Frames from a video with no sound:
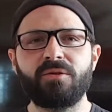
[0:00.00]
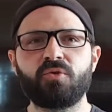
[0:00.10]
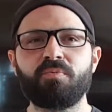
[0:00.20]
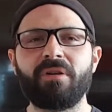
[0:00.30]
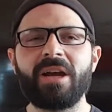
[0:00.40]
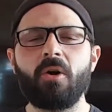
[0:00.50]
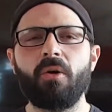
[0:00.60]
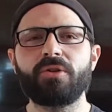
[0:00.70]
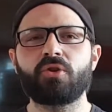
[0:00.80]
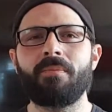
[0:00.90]
bringing
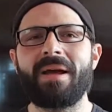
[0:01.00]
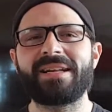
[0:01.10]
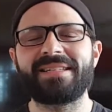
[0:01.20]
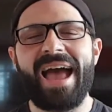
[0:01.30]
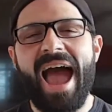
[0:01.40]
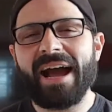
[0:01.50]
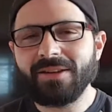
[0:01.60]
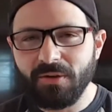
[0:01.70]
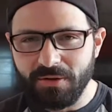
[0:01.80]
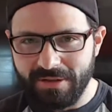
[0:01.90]
all the tremendous
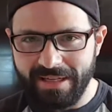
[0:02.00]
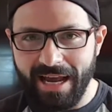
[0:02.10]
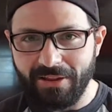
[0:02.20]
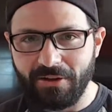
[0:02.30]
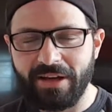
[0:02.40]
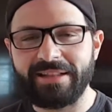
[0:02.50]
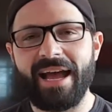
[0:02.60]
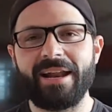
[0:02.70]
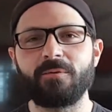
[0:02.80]
actors together like that.